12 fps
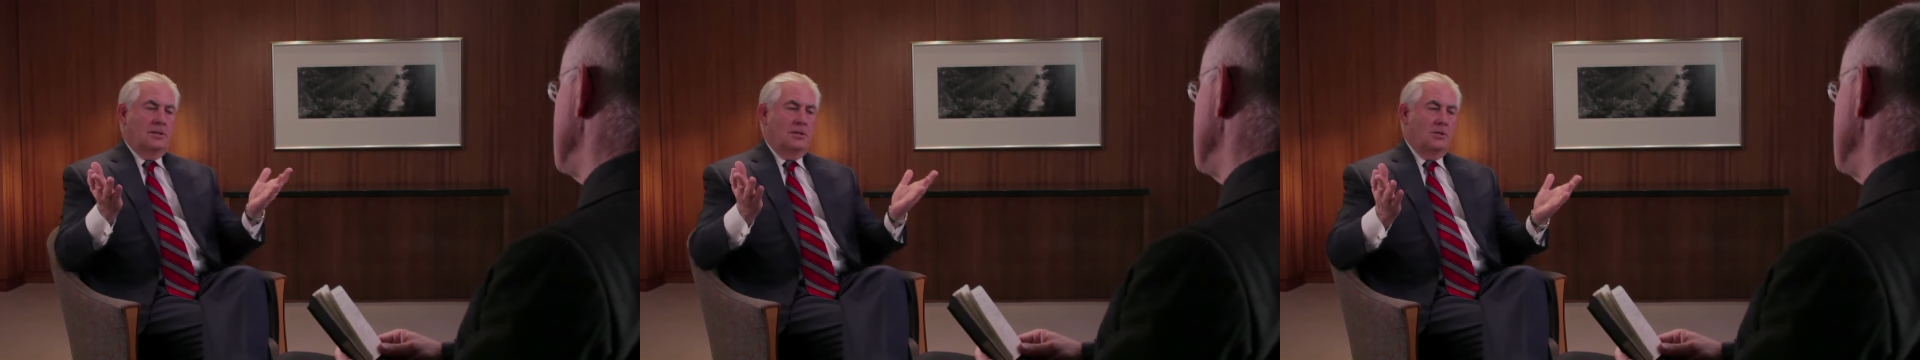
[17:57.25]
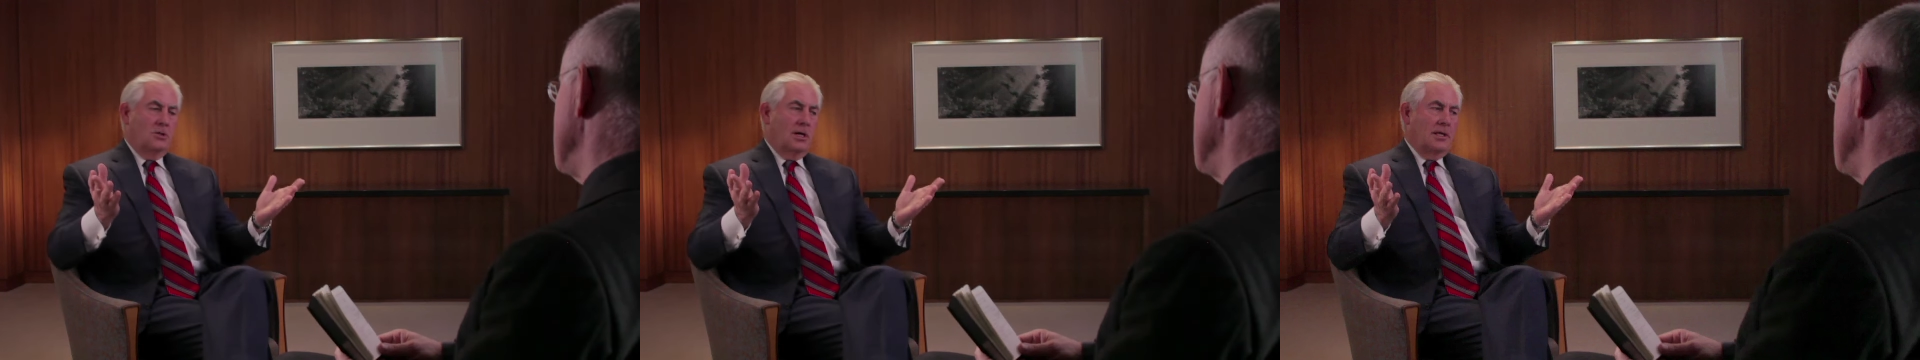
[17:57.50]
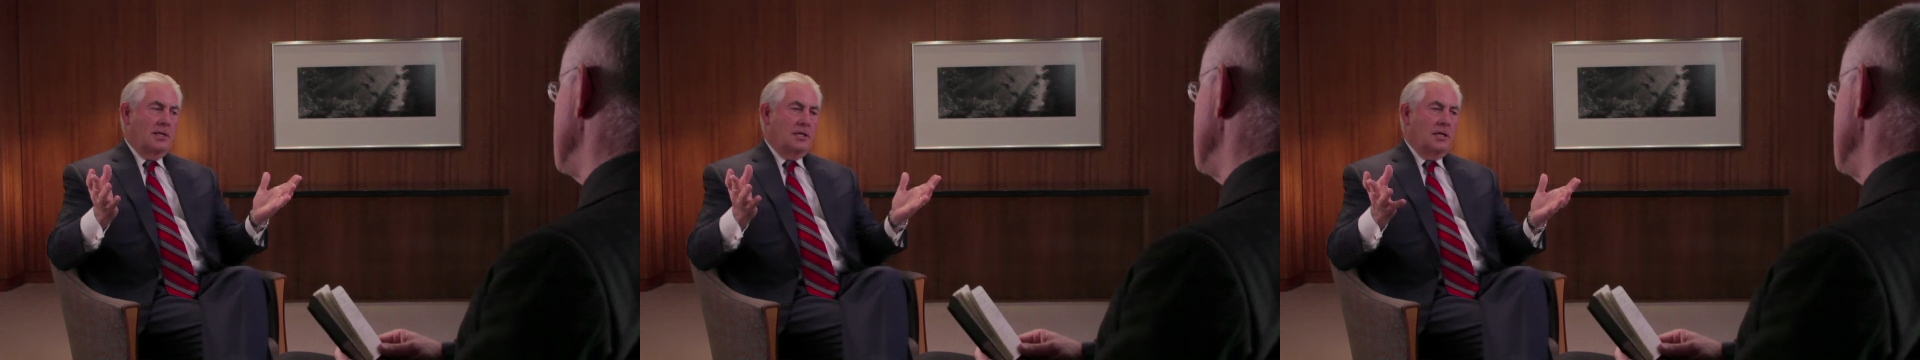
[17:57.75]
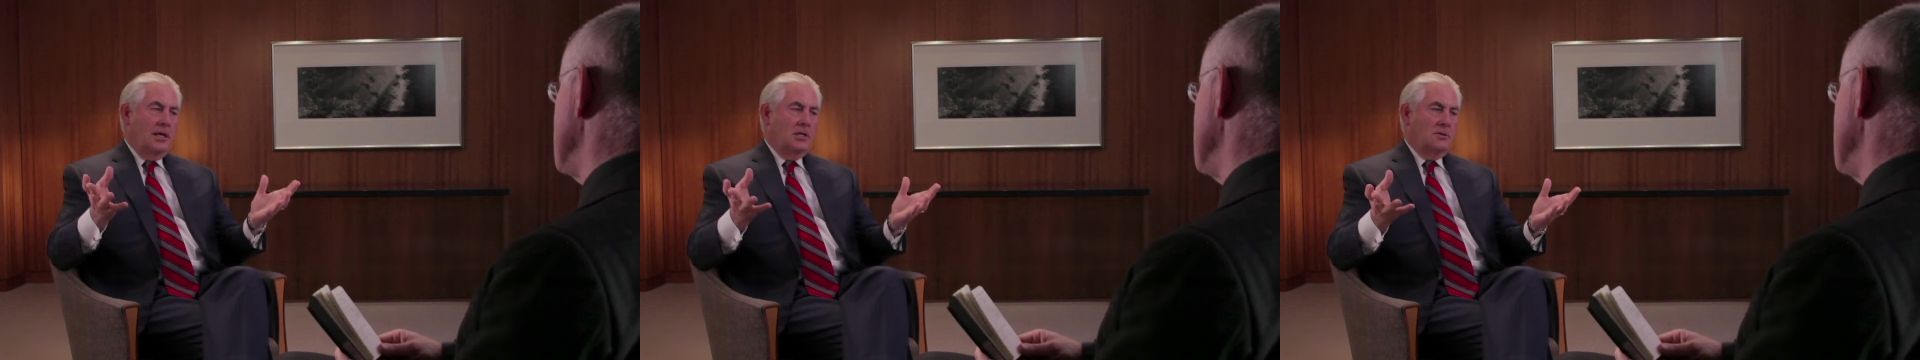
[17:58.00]
So I think
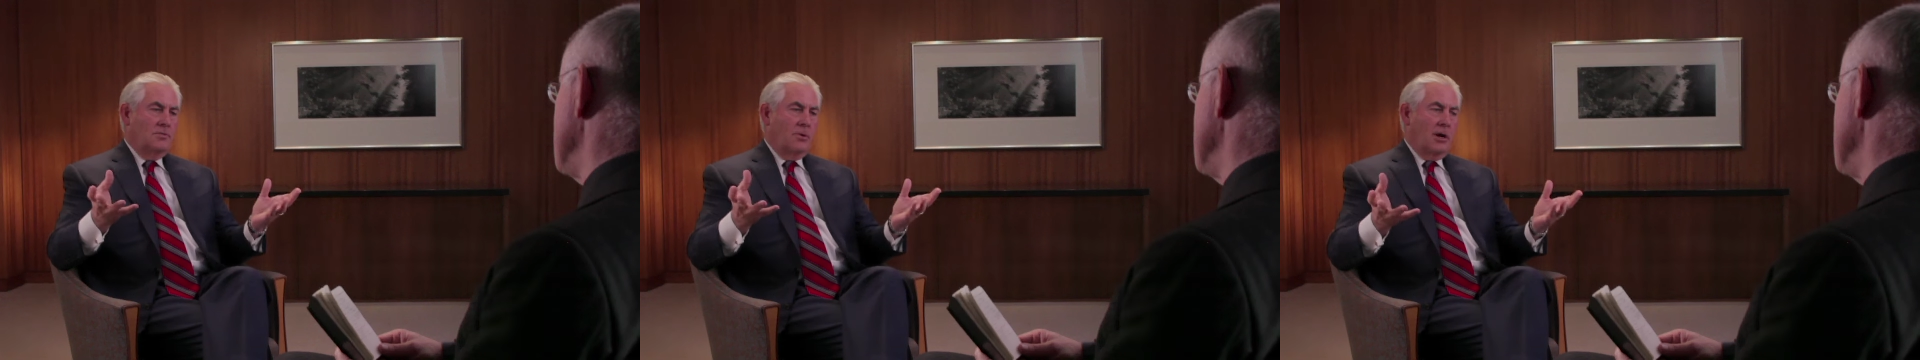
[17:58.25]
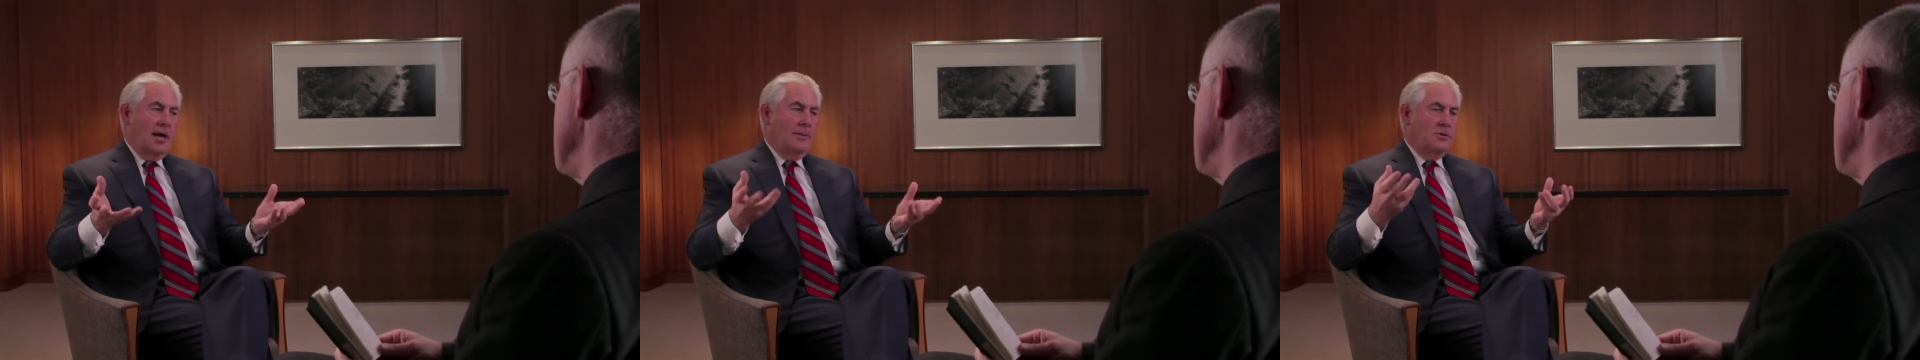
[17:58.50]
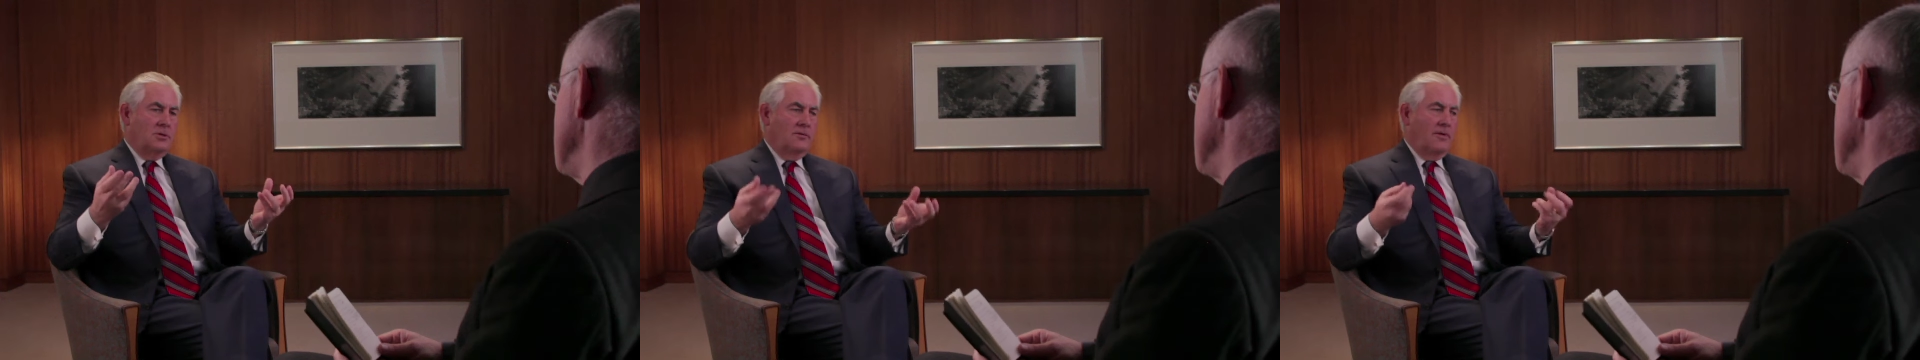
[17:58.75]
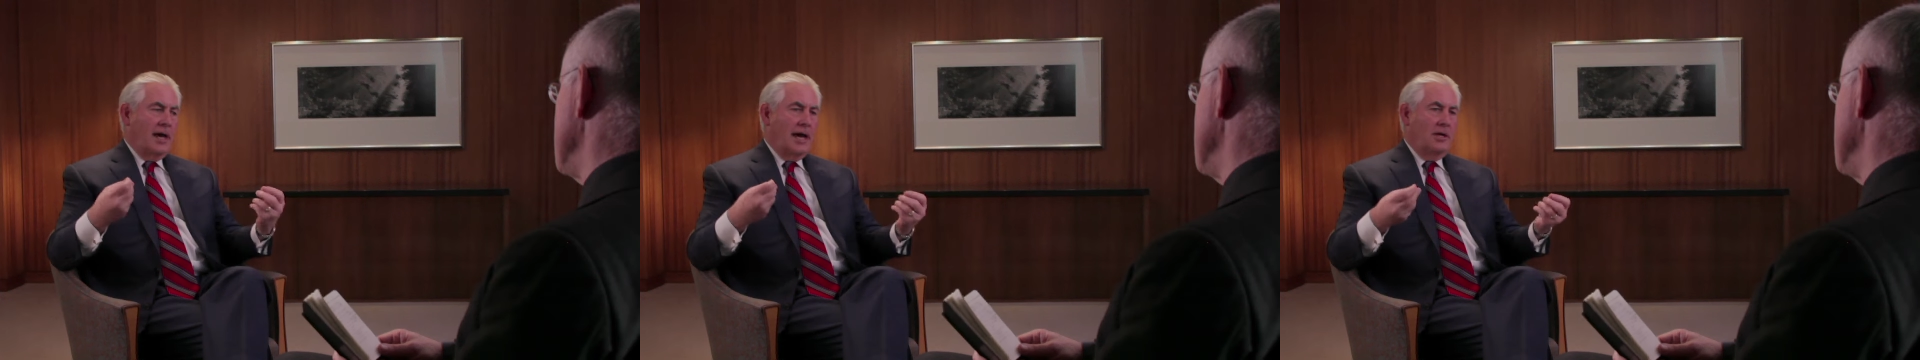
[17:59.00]
it has perhaps the
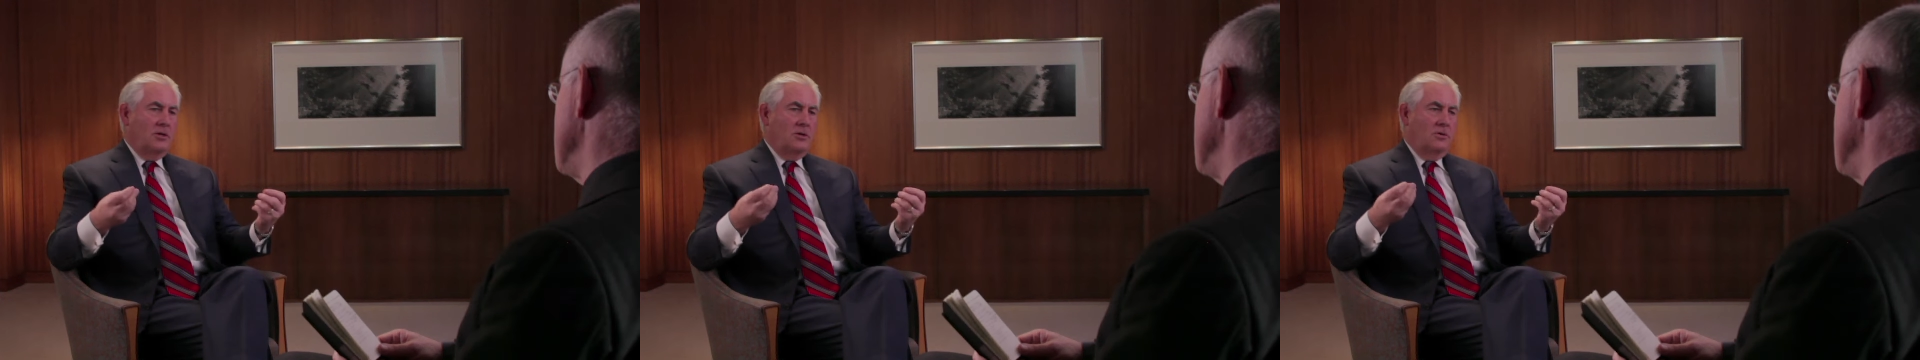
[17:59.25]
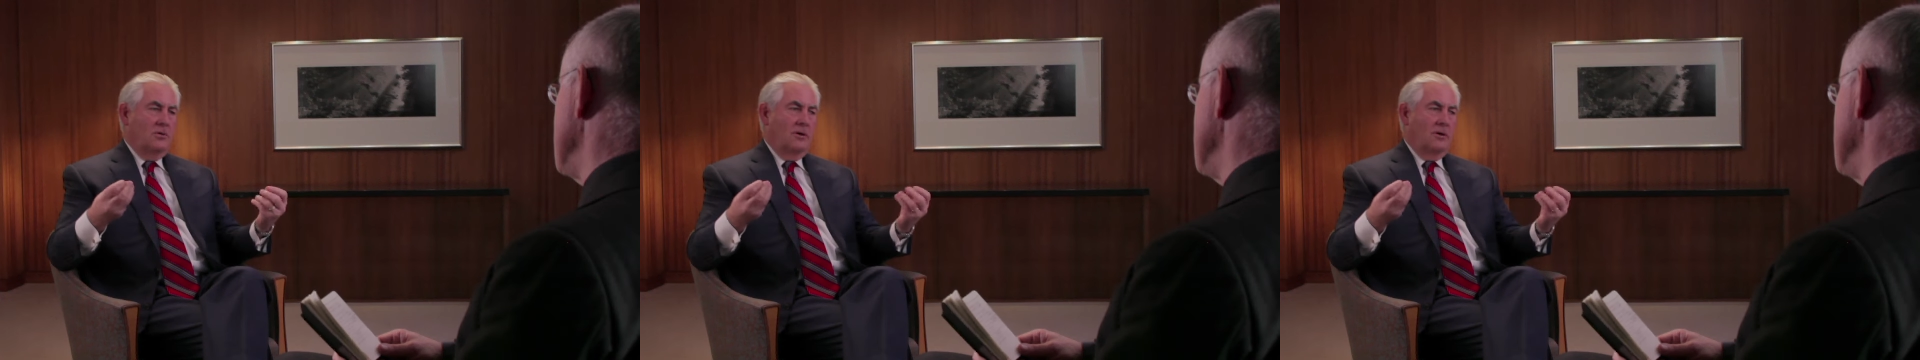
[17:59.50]
value